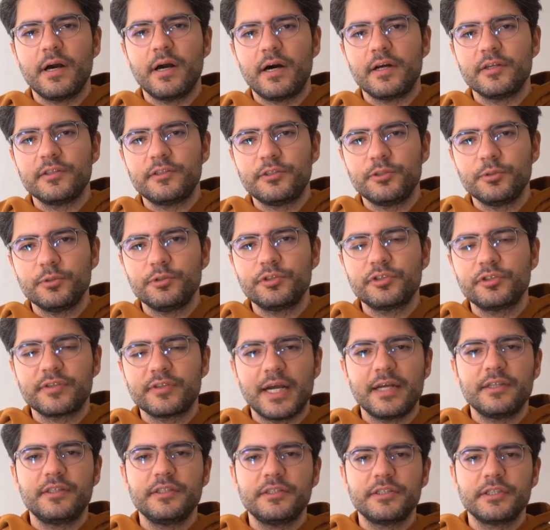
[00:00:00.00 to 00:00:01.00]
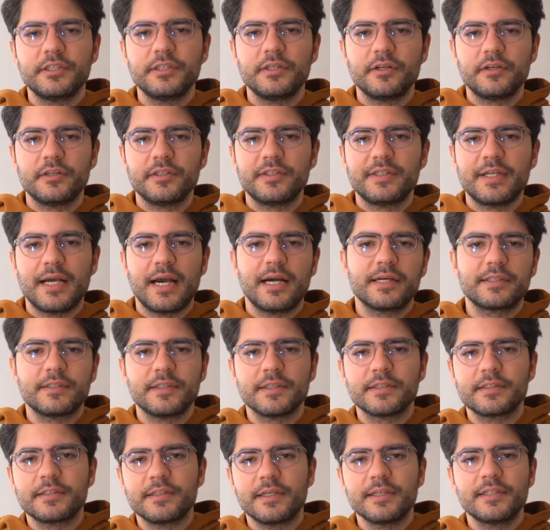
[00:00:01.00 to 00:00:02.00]
onto strategy or
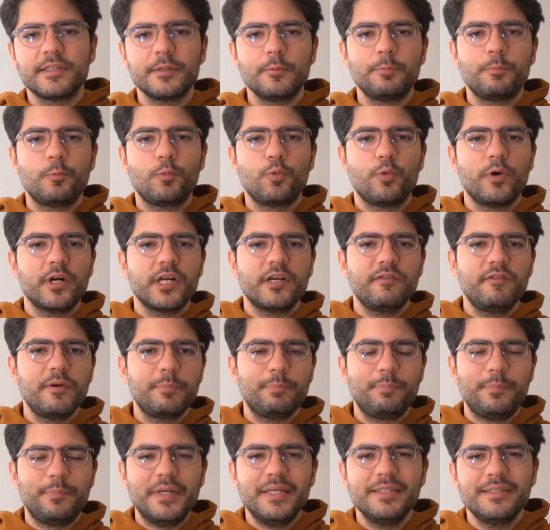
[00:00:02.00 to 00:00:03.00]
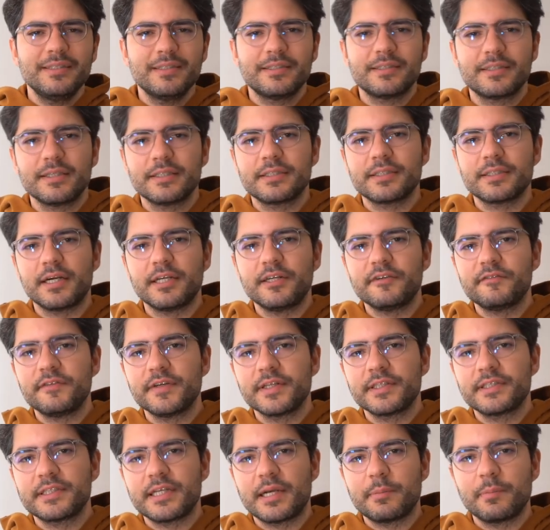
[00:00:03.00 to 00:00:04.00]
tactics like the work of a business designer for
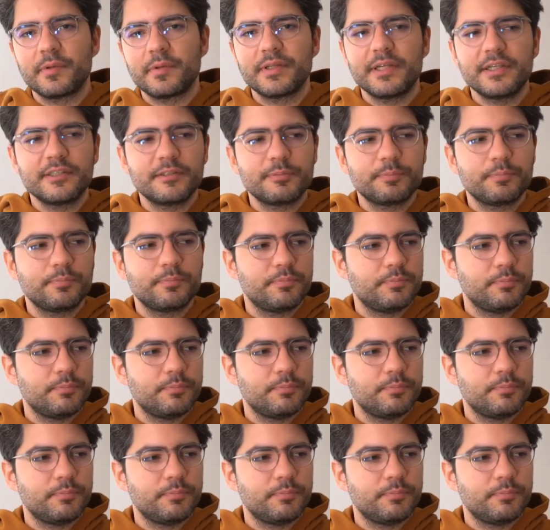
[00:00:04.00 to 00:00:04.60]
example that's